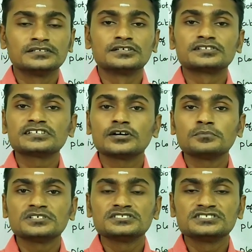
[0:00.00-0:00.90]
the
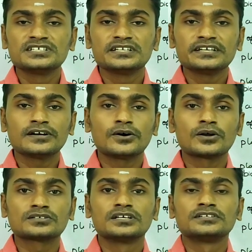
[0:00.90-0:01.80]
recombinant DNA
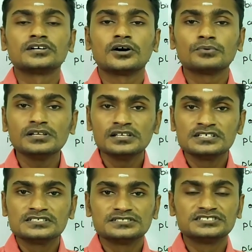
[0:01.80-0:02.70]
or a novel
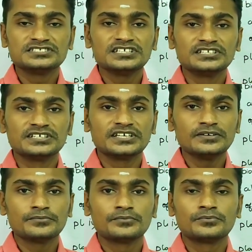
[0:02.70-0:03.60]

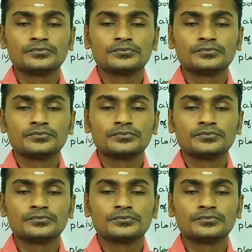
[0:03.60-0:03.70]
DNA